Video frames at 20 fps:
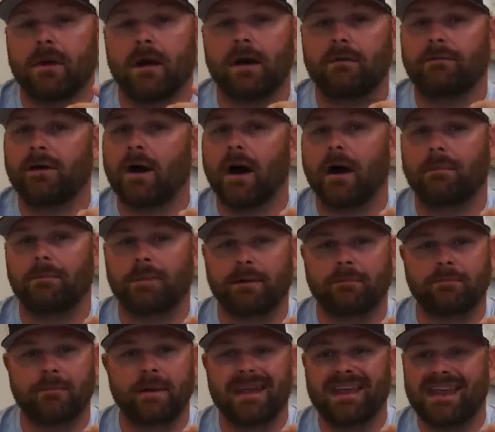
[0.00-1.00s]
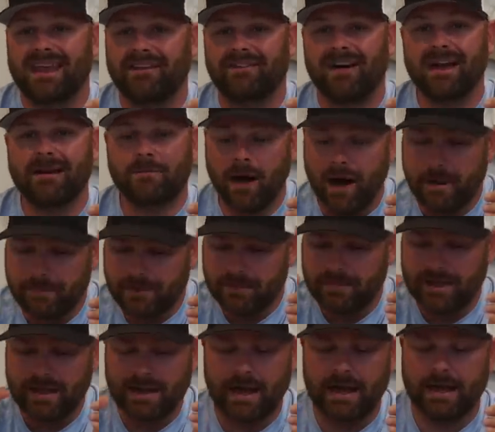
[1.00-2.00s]
of hopping. If I am hopping the
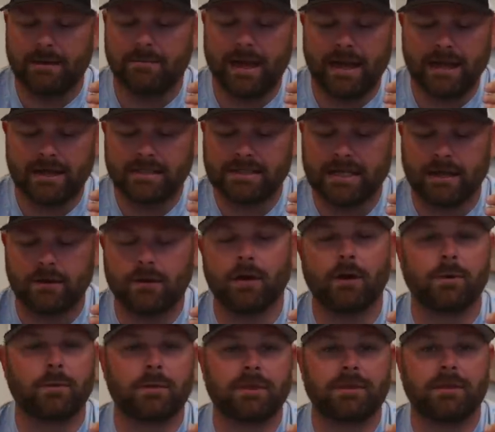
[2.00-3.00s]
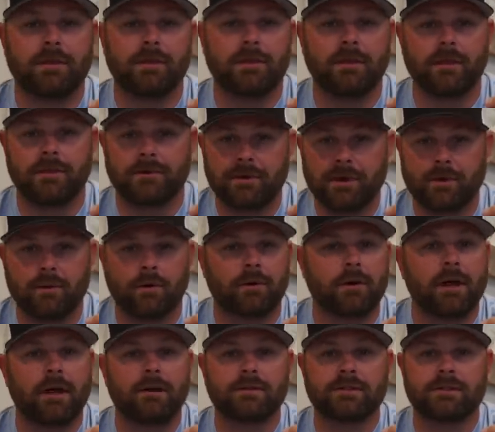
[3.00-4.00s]
bait, I am hands down going with the, the three
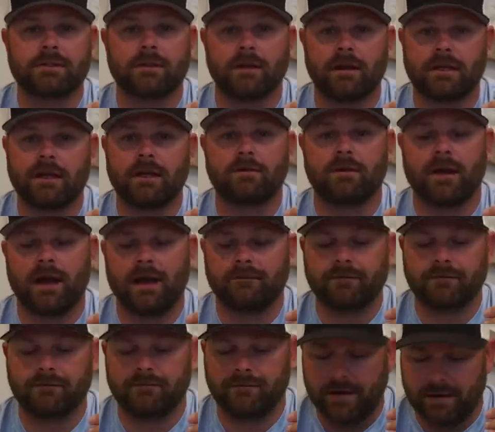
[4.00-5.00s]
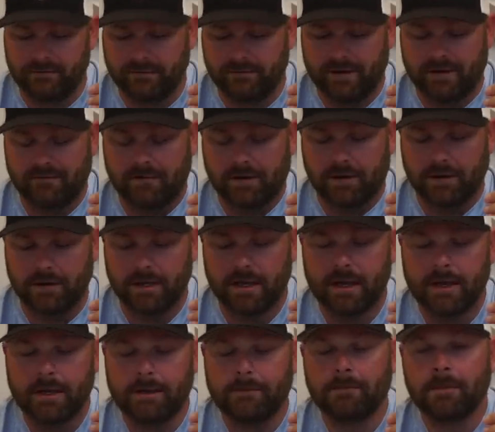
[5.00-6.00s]
quarter ounce, the Lucky Craft LV500.
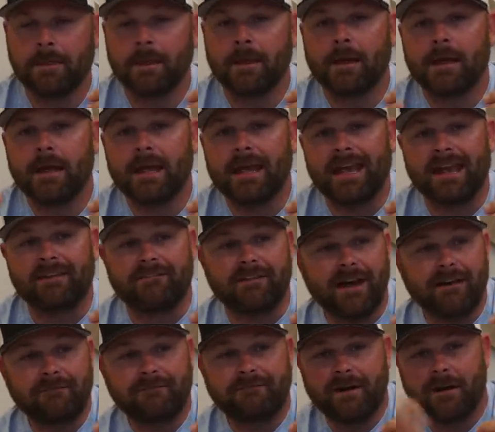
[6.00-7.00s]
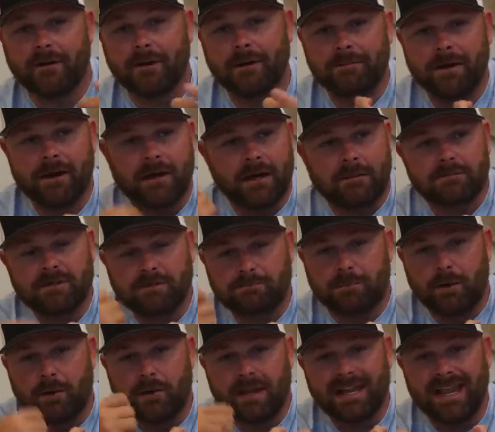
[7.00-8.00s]
If I'm firing up there and I'm just
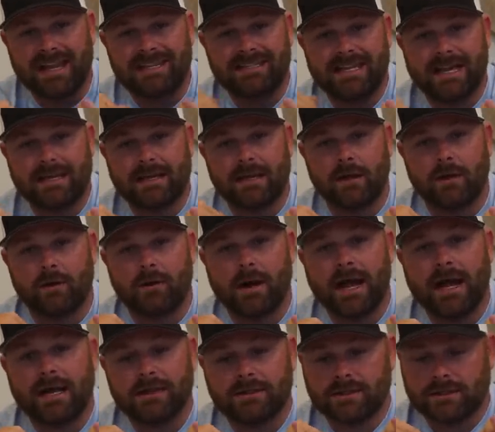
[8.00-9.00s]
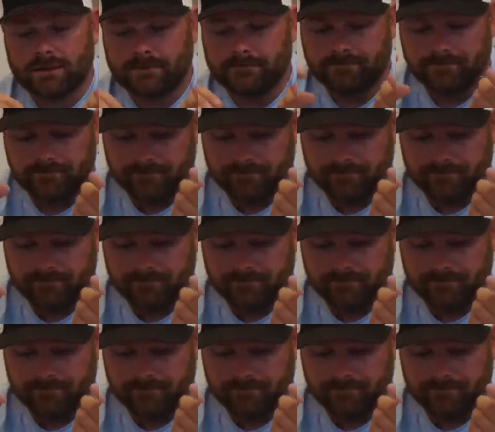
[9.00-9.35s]
burning and ticking grass,